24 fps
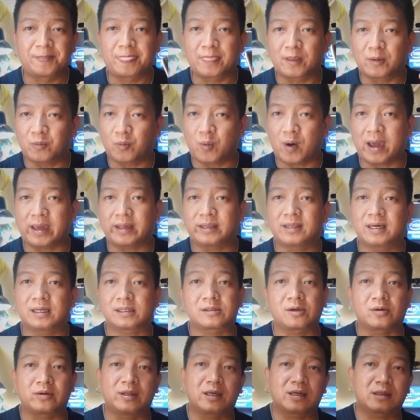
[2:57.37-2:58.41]
why not
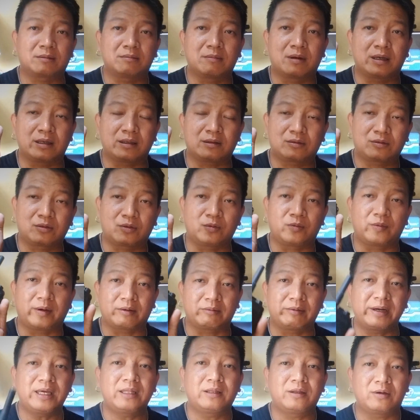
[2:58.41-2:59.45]
connect my two-way
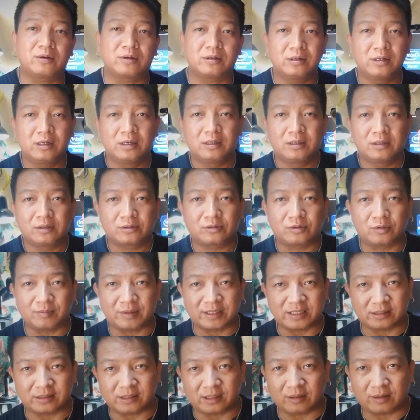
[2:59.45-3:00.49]
radio to
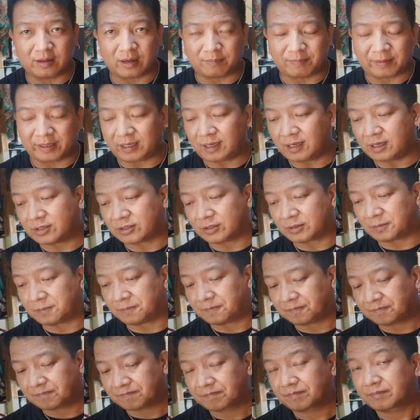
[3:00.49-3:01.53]
my Zillow application?
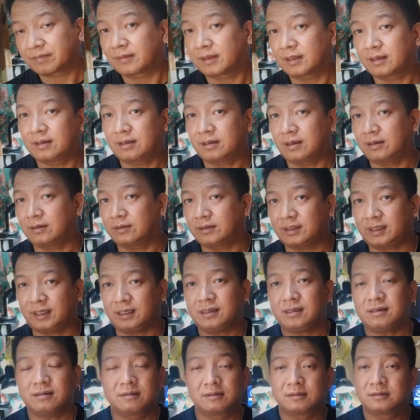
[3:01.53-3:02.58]

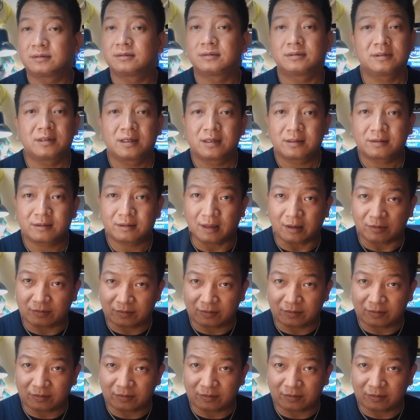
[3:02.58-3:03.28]
Okay, sounds